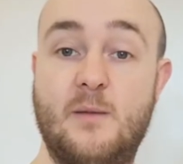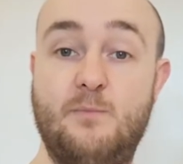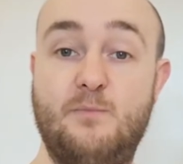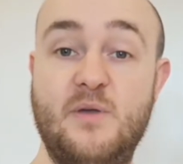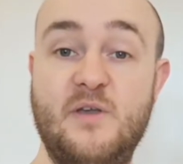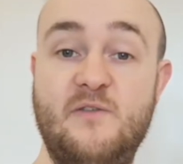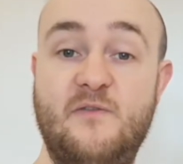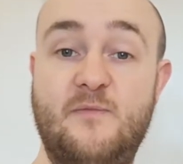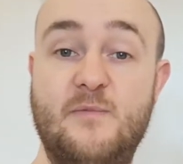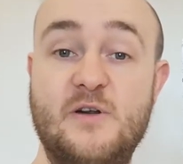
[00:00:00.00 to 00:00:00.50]

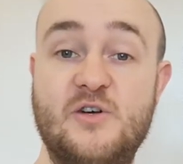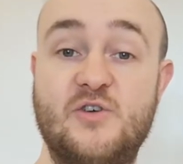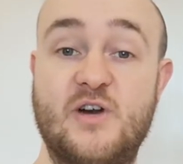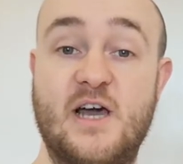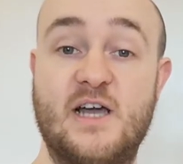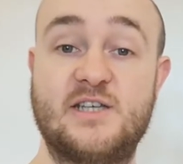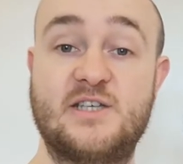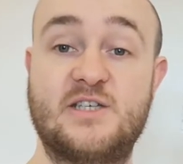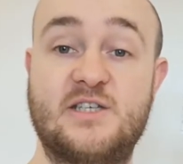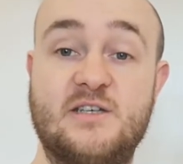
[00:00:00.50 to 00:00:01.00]
Beef
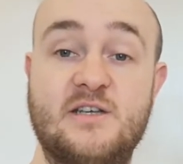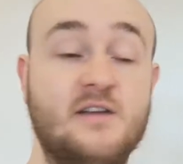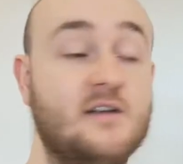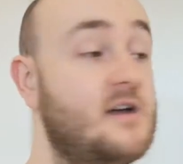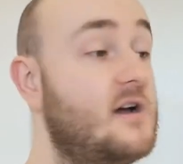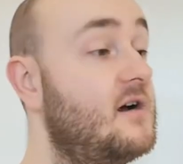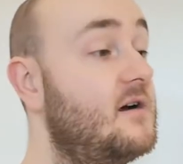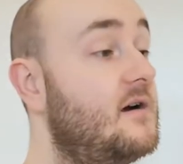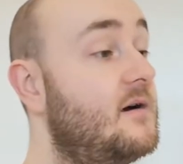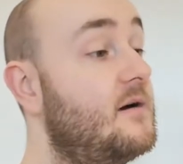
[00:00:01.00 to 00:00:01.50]
Madras.
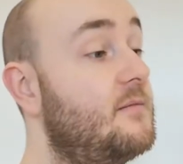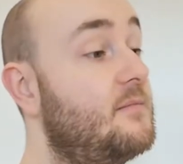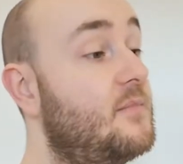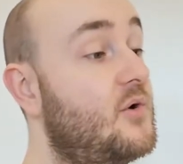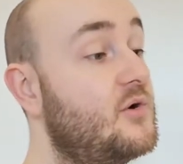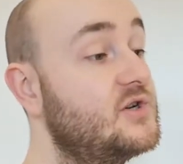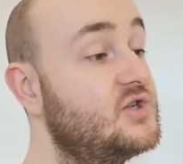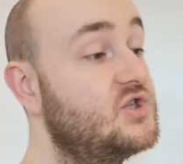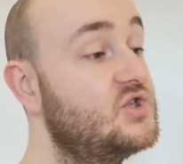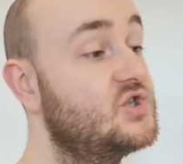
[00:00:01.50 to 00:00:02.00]

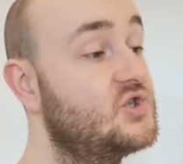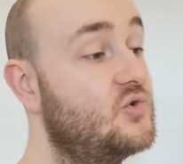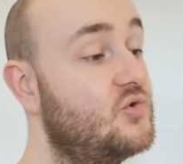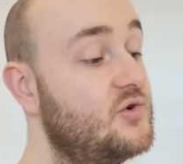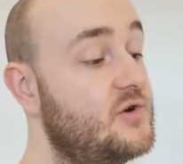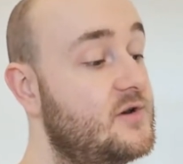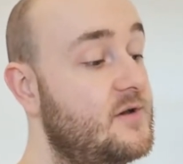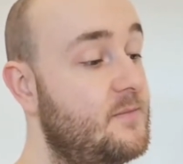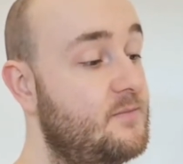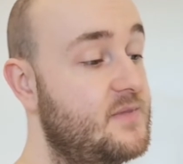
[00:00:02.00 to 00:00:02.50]
Morrison's
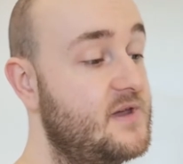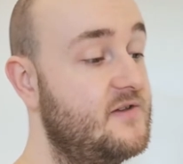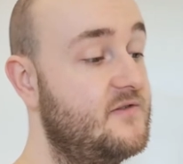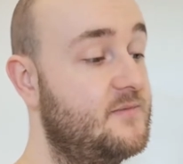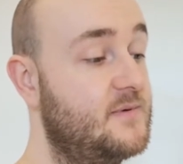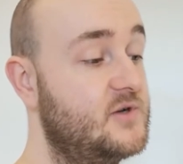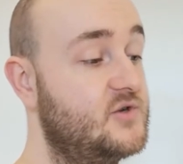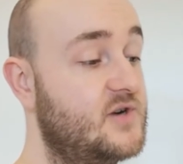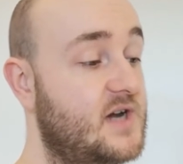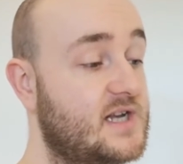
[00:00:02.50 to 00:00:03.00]
own
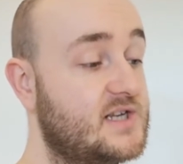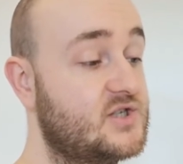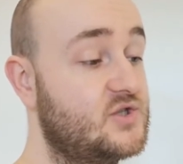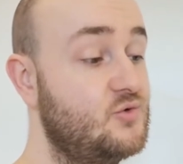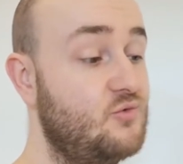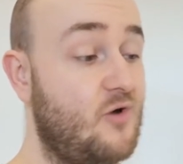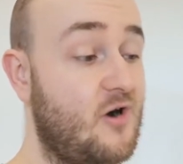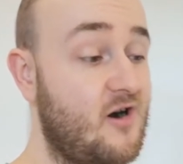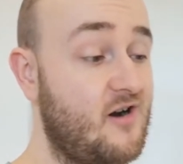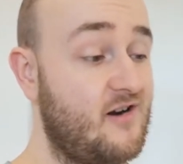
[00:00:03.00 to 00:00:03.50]
beef madras.
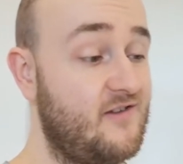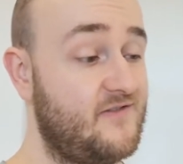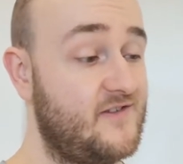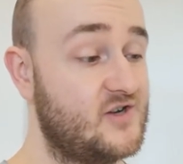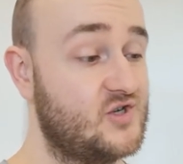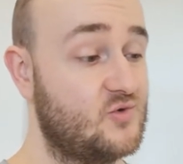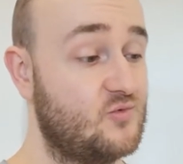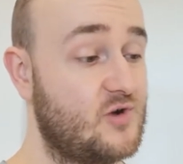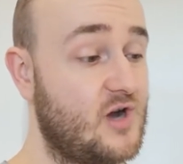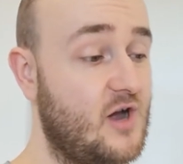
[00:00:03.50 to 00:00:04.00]
No
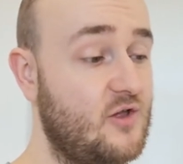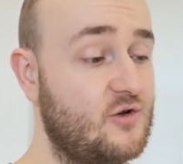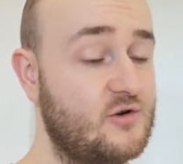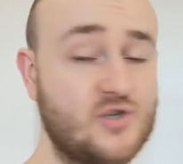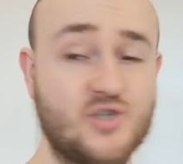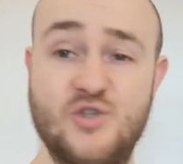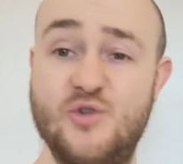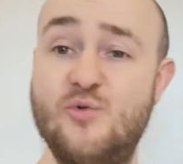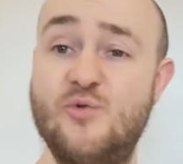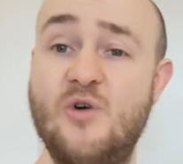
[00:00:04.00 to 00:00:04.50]
artificial
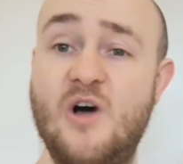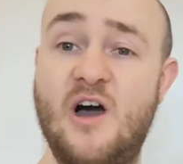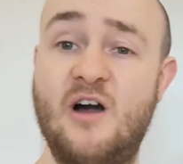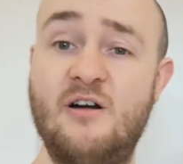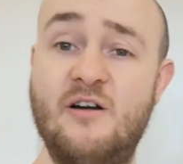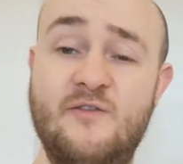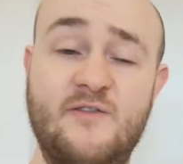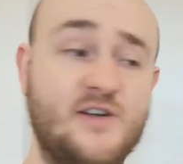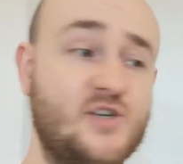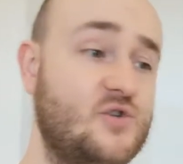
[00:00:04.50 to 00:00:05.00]
colours, no
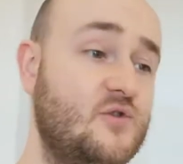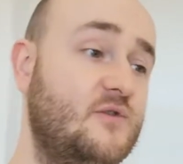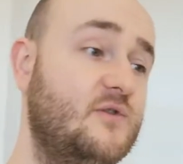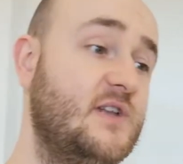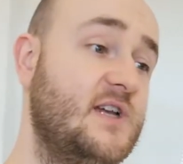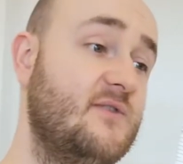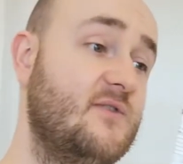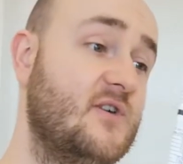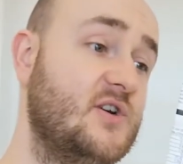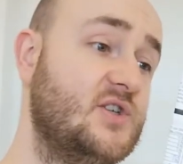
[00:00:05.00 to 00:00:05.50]
artificial
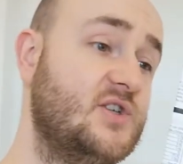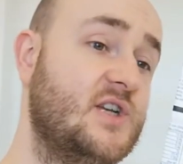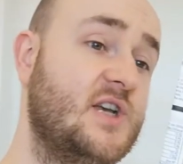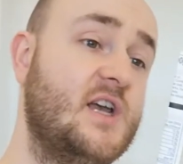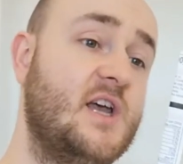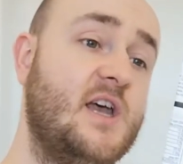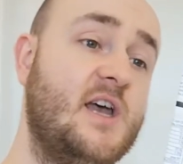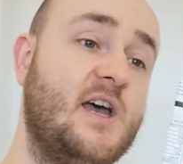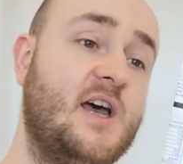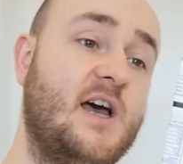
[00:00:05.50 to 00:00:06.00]
flavours.
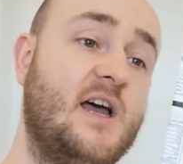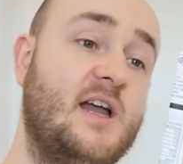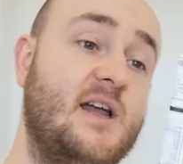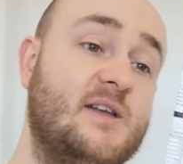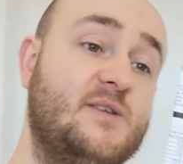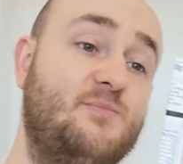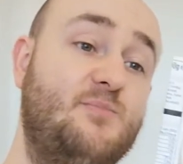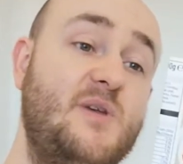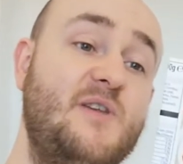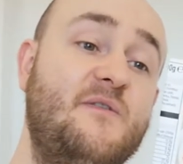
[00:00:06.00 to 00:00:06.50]

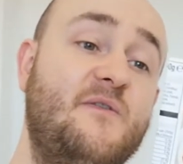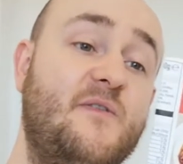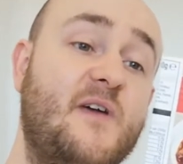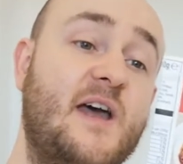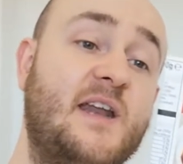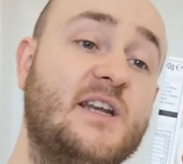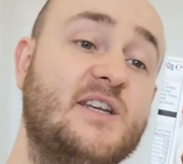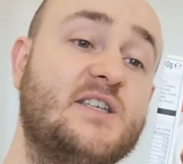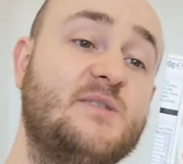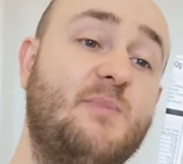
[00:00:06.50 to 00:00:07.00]
It's beef
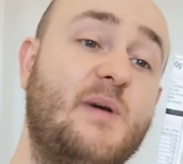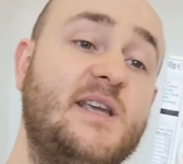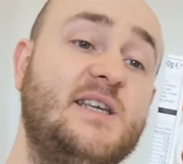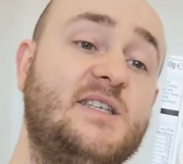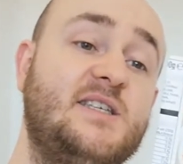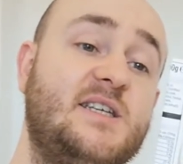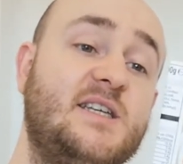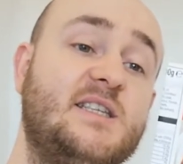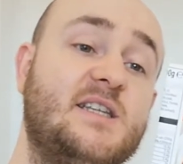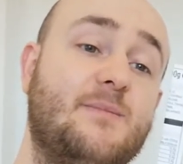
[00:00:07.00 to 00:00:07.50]
in a
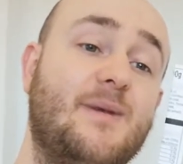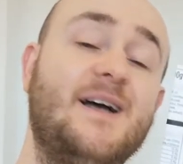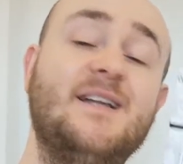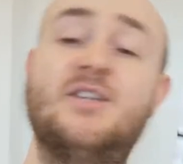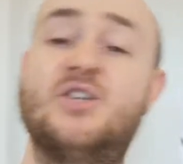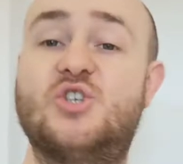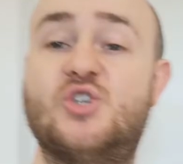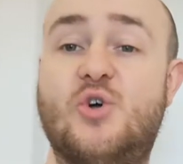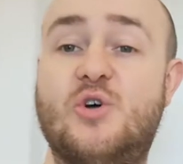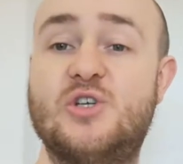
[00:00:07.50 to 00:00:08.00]
spicy
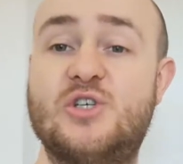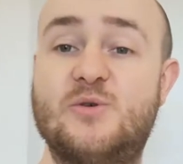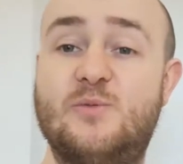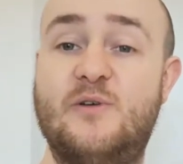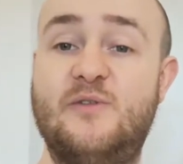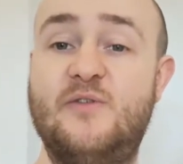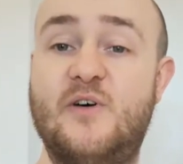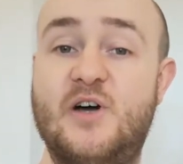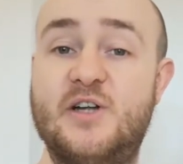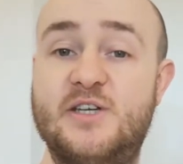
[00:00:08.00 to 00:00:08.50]
tomato sauce
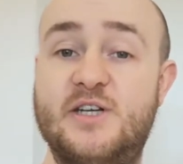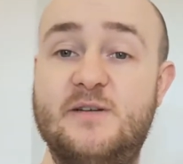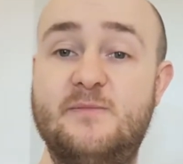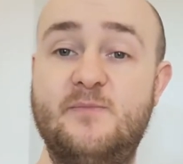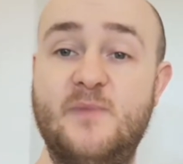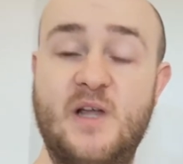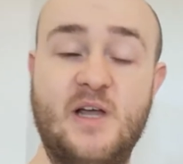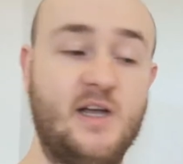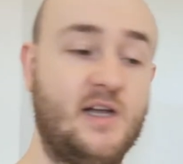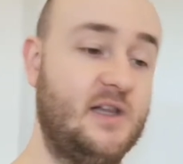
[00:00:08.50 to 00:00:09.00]
with onion.
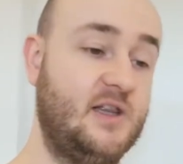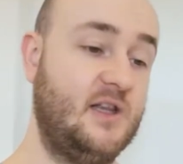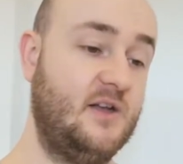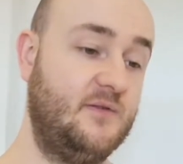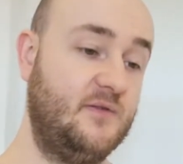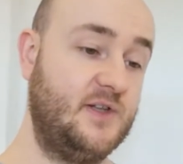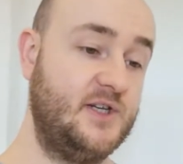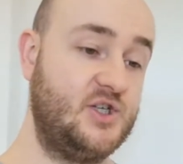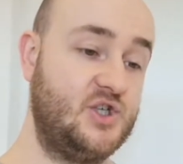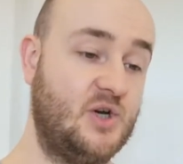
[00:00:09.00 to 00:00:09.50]

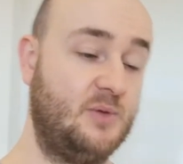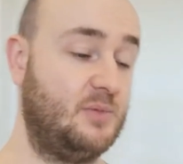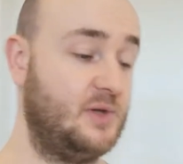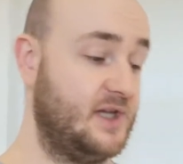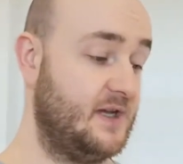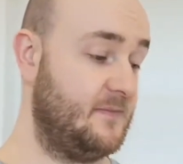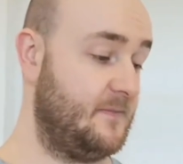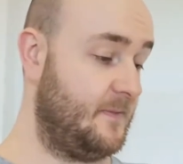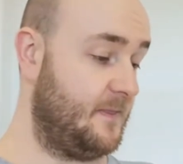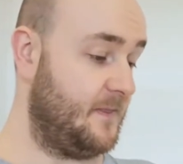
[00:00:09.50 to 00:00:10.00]
Lovely jubbly.